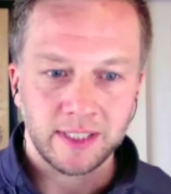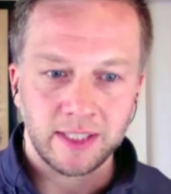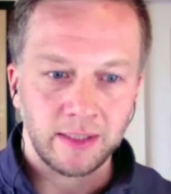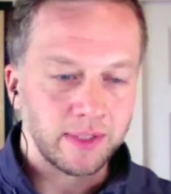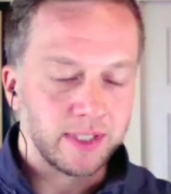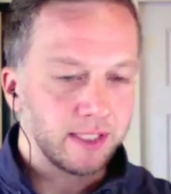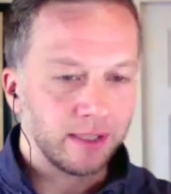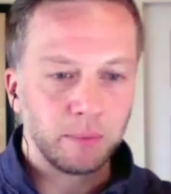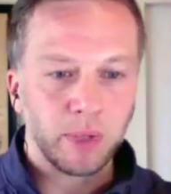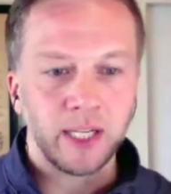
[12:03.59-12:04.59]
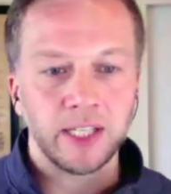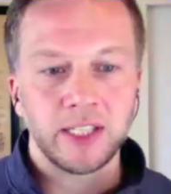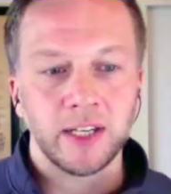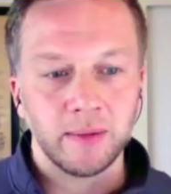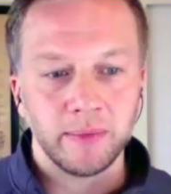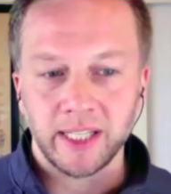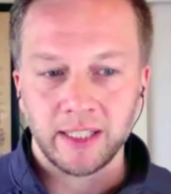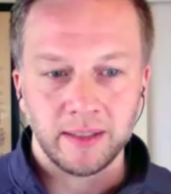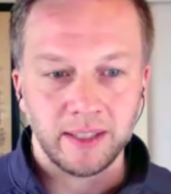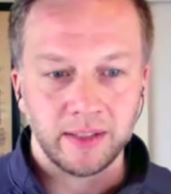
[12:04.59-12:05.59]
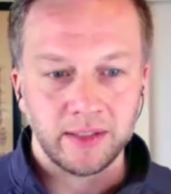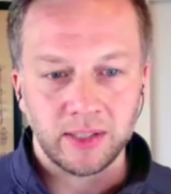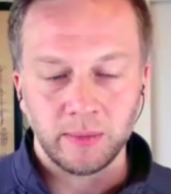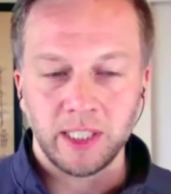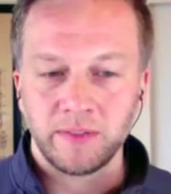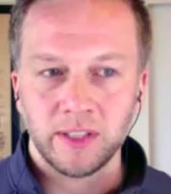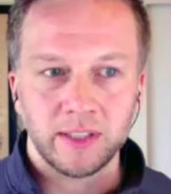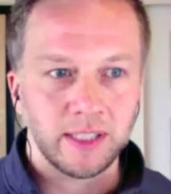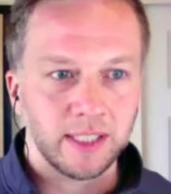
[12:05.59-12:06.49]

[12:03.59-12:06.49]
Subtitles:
it's almost this umbrella term that there's so many different